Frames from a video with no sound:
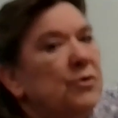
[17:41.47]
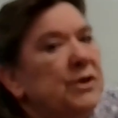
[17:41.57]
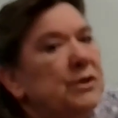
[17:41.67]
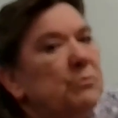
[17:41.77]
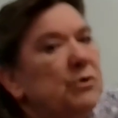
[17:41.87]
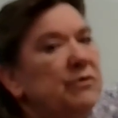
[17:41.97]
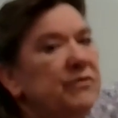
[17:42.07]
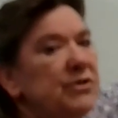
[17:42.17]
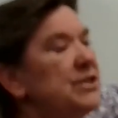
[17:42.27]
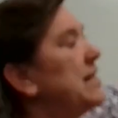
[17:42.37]
going to
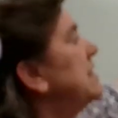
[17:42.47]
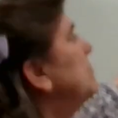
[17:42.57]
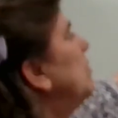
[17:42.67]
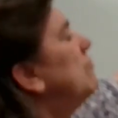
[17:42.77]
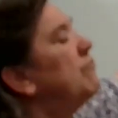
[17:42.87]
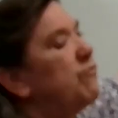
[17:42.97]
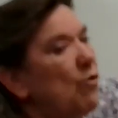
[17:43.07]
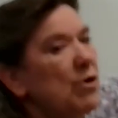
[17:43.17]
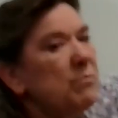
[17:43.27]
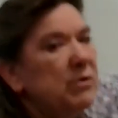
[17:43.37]
move your decimal
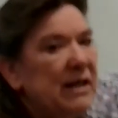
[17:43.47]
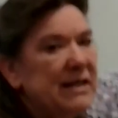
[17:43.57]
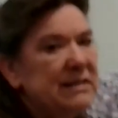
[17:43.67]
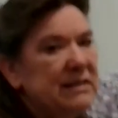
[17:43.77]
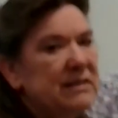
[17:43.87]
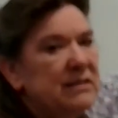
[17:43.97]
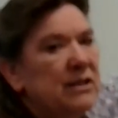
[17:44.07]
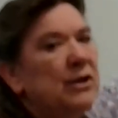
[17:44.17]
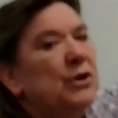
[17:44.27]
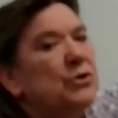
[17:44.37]
4 places
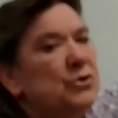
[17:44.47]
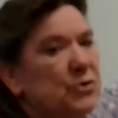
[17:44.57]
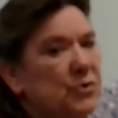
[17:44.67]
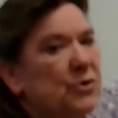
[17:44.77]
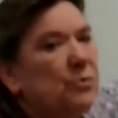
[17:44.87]
to the